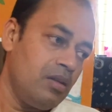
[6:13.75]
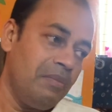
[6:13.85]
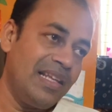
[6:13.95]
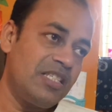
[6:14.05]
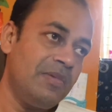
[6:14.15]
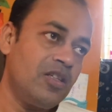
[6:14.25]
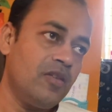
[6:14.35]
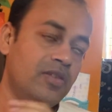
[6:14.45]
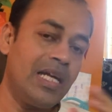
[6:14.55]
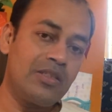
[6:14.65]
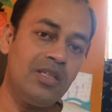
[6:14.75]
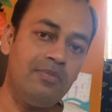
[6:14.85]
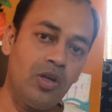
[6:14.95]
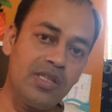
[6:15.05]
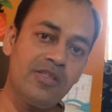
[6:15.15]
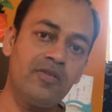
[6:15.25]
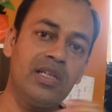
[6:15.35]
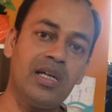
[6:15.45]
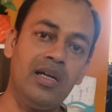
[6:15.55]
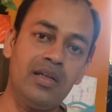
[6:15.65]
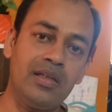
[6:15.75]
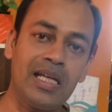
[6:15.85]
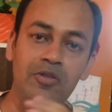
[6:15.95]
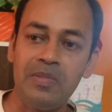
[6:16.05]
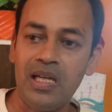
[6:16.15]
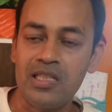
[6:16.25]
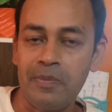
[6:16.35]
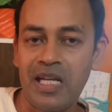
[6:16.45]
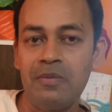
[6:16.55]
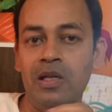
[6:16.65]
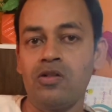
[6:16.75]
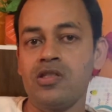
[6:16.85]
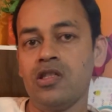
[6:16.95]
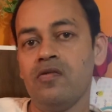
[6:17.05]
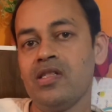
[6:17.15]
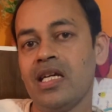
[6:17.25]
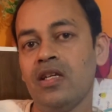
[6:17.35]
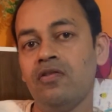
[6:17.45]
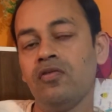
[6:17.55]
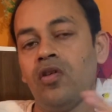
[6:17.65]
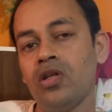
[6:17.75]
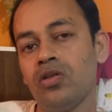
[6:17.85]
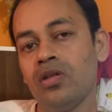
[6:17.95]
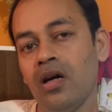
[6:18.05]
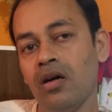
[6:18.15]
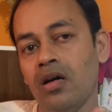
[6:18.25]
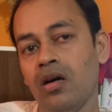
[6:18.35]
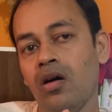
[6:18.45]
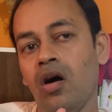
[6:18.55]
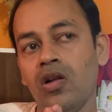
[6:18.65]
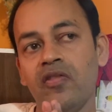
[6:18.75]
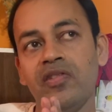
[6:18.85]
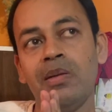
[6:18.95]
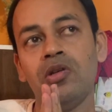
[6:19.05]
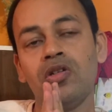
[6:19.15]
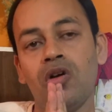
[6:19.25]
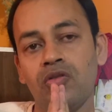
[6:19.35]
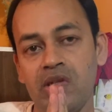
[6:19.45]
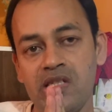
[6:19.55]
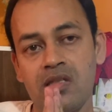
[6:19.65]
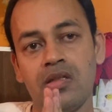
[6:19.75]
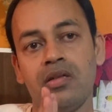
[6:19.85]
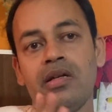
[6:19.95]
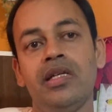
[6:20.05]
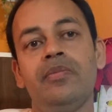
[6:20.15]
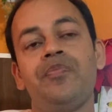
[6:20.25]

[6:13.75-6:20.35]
management of the actual models of the car could be a separate microservice, and if you want all of them to talk to each other, right,